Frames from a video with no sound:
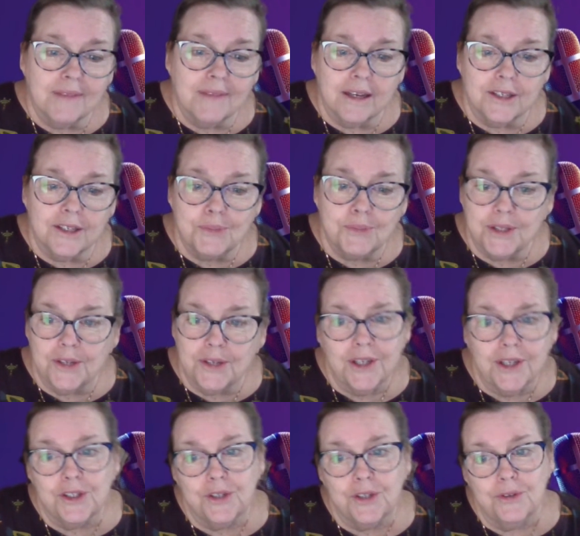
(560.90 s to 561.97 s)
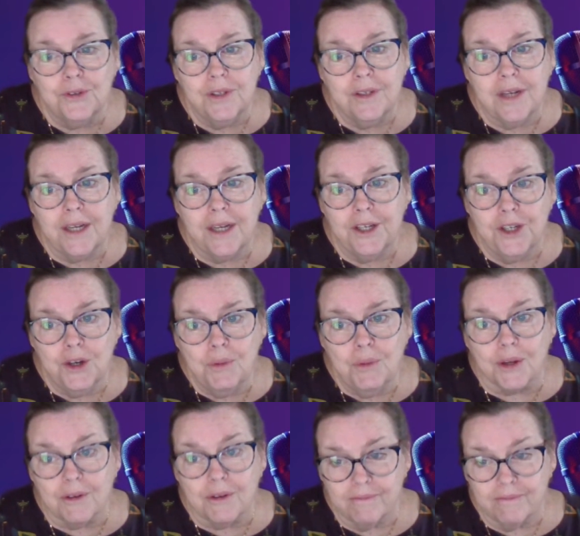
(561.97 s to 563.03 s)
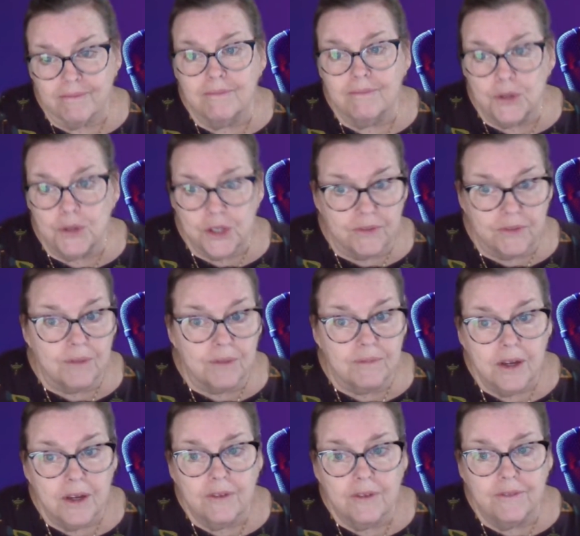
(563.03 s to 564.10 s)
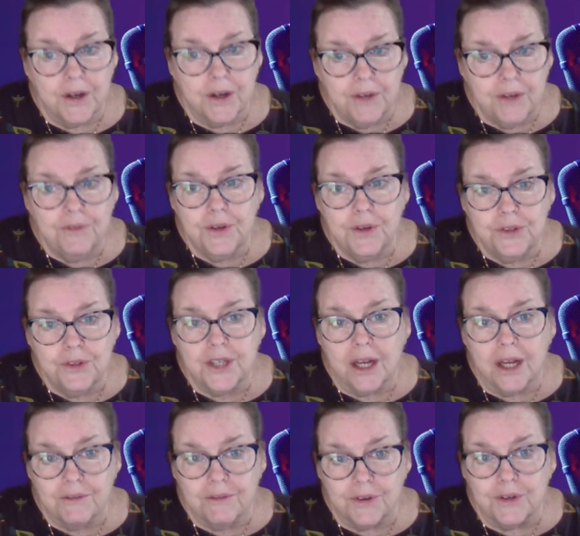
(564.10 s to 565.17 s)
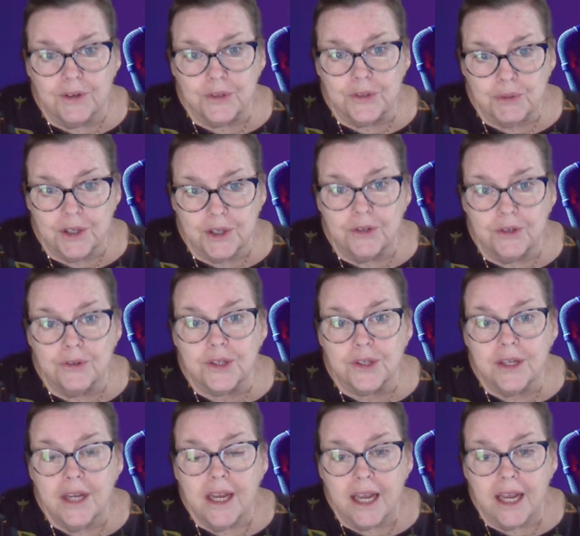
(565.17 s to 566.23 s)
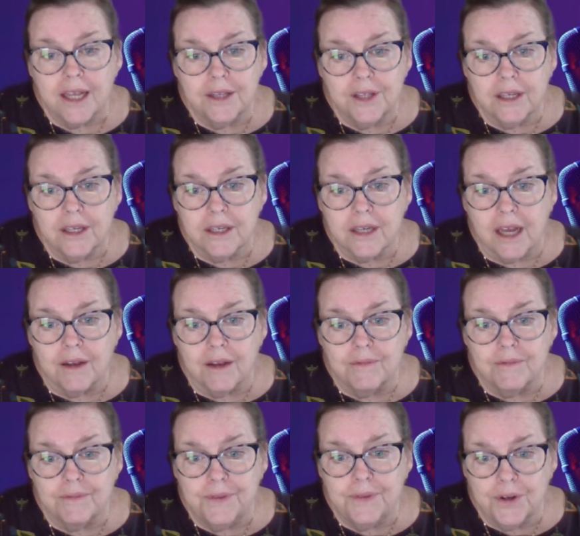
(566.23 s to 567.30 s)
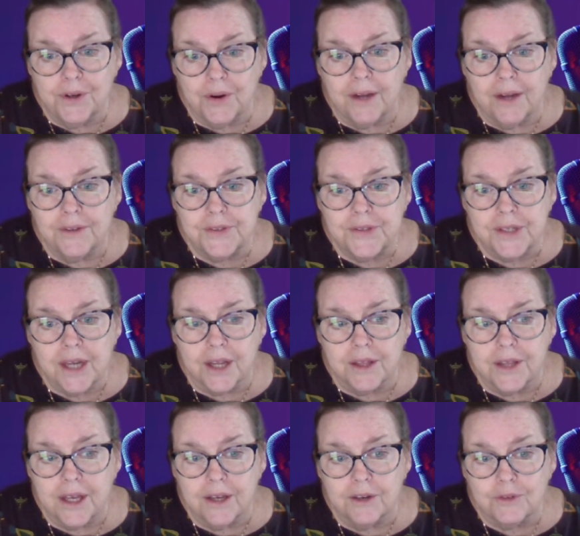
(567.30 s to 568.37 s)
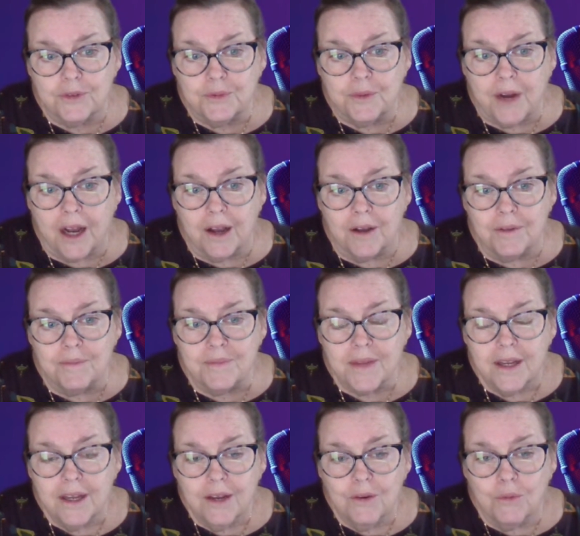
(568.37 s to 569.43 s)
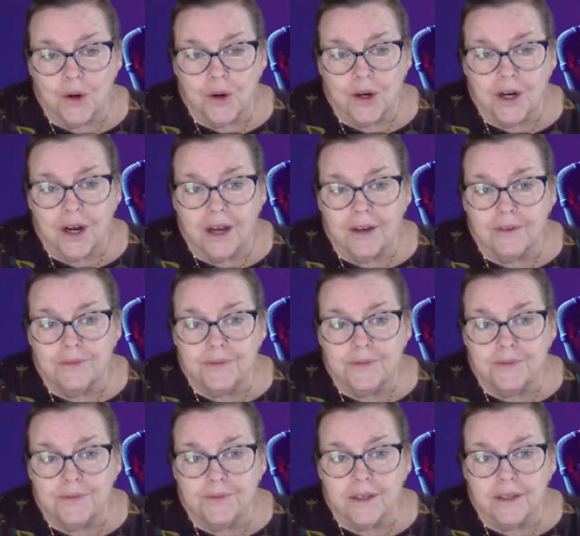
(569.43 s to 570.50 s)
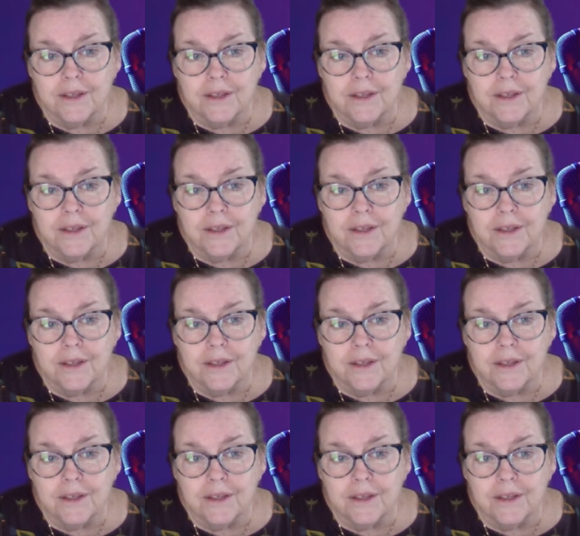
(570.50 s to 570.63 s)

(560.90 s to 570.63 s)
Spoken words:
specific to United Yearbook. Most of them. Very few stock photos were used. And the photographs that were of the